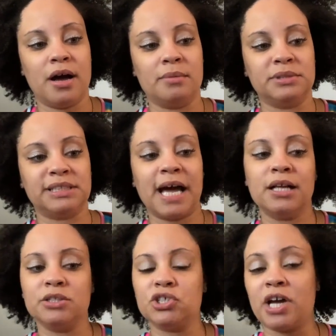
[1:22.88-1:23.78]
Style
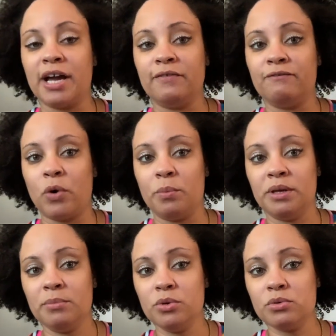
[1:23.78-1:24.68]
and Shine
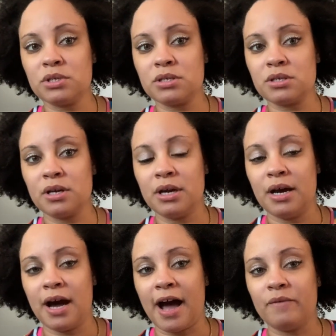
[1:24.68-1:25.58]
Foaming Mousse.
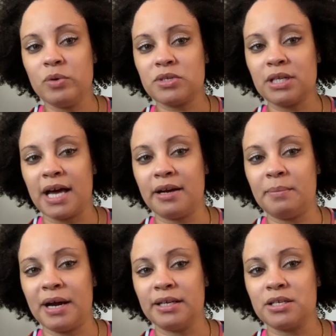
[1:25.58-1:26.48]
I've used a lot of
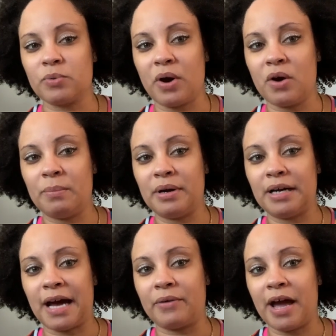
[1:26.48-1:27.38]
body as well, but
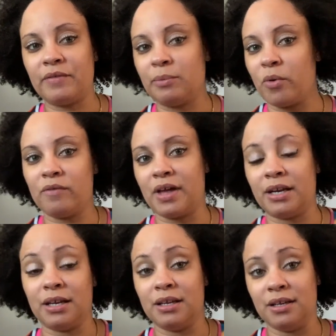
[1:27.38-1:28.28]
I don't have any more of that
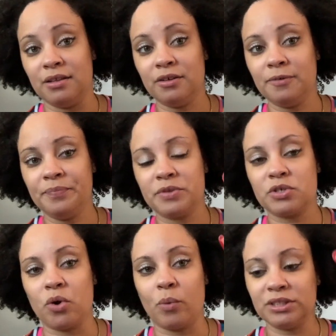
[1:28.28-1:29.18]
either.
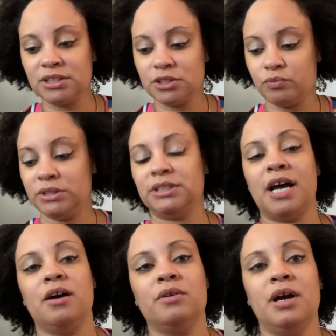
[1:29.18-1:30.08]
So once this runs
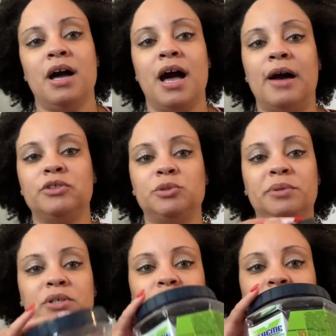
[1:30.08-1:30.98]
out, I'll just
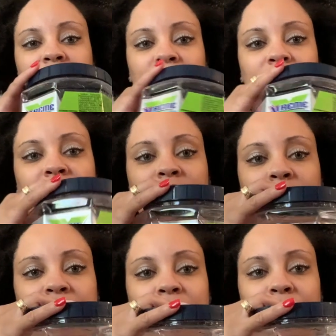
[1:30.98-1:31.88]
be using
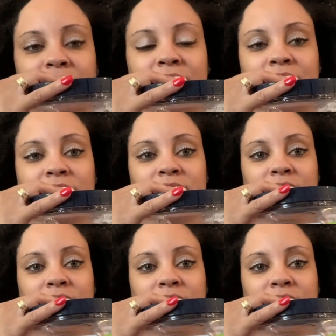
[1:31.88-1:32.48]
my Wetline.